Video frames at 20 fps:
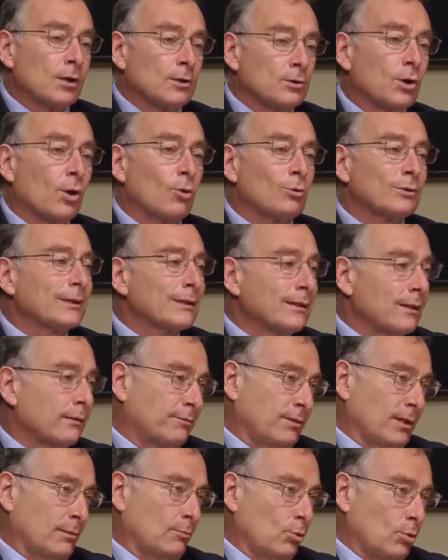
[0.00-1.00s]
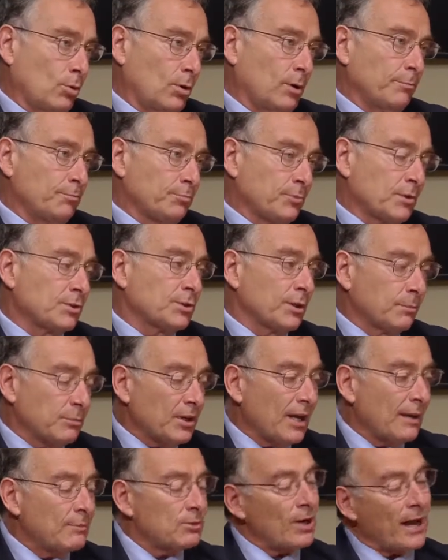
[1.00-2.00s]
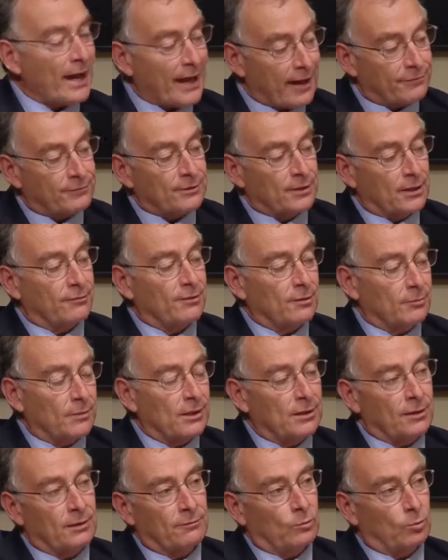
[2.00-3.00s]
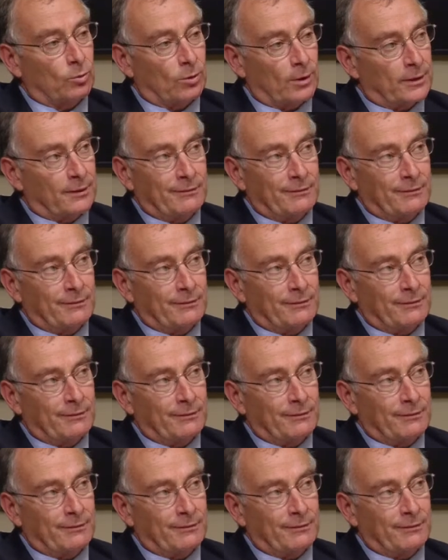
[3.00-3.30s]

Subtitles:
Don't give them all. Sometimes you have to give the meaning of a word.